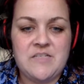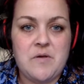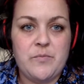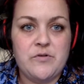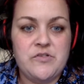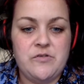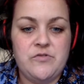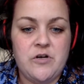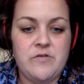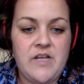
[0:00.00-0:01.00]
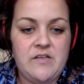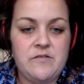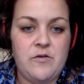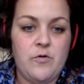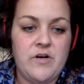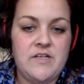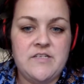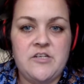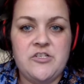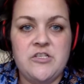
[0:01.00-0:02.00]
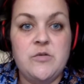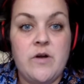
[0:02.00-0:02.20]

members to donate to the organizations who